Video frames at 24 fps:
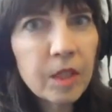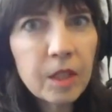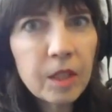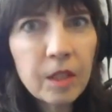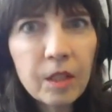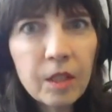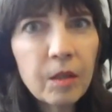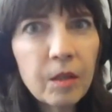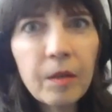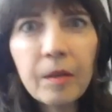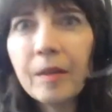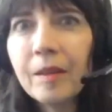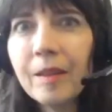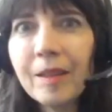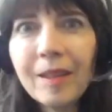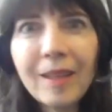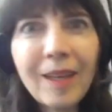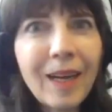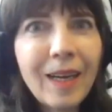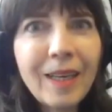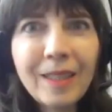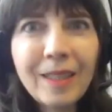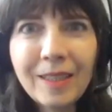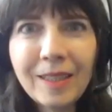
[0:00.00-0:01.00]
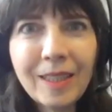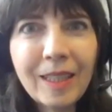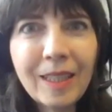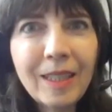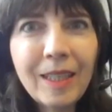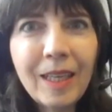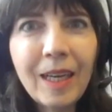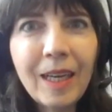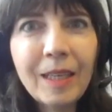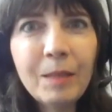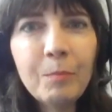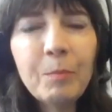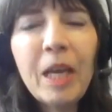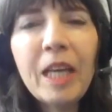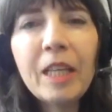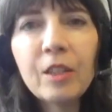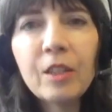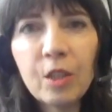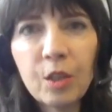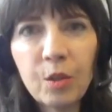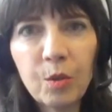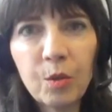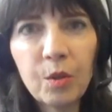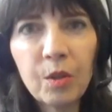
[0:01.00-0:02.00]
You know, I said, I make
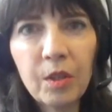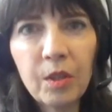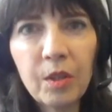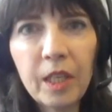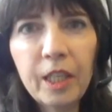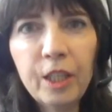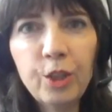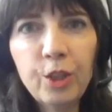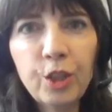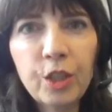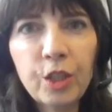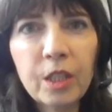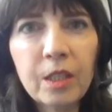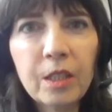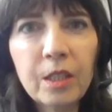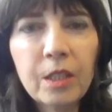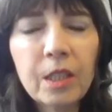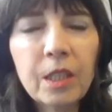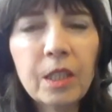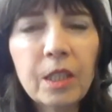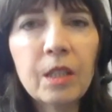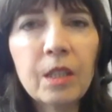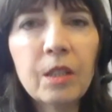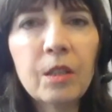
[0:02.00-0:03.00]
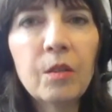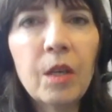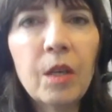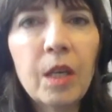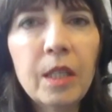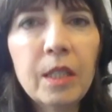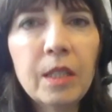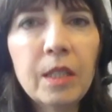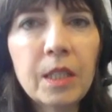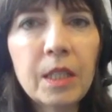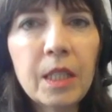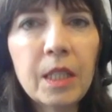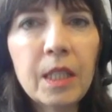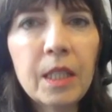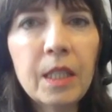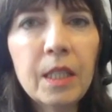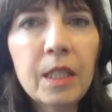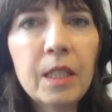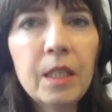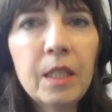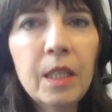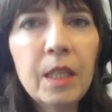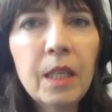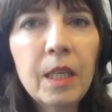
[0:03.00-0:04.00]
the correlation. So I
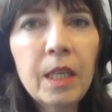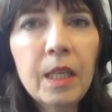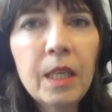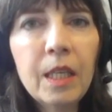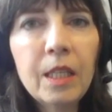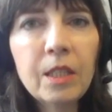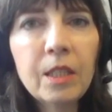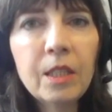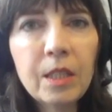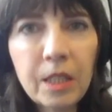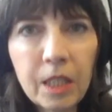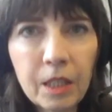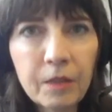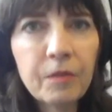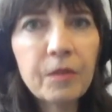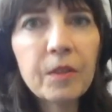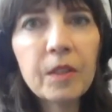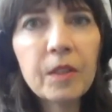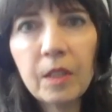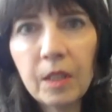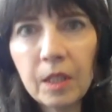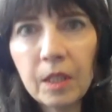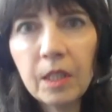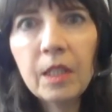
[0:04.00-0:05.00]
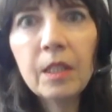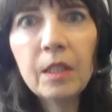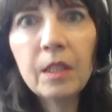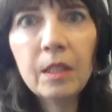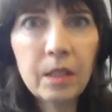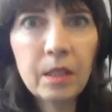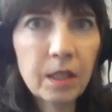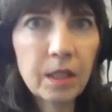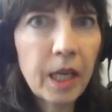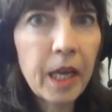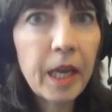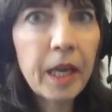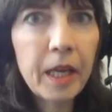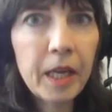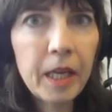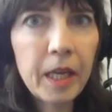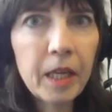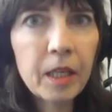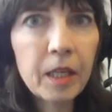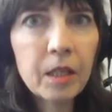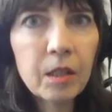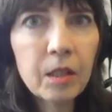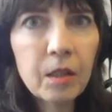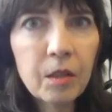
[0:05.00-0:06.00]
said, it's definitely the
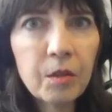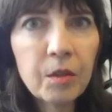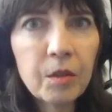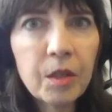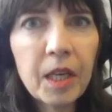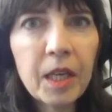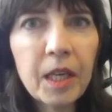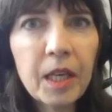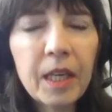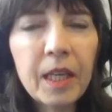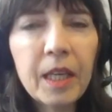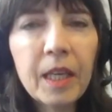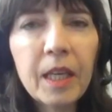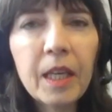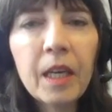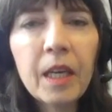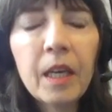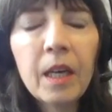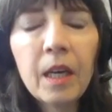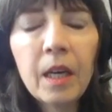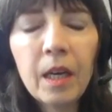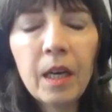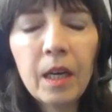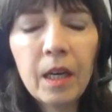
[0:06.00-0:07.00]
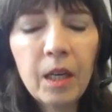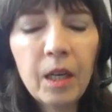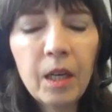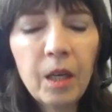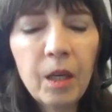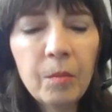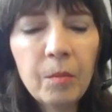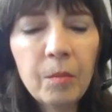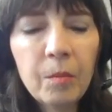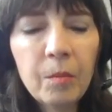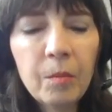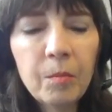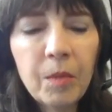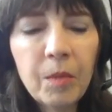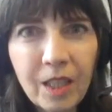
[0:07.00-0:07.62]
cake. Okay. Um,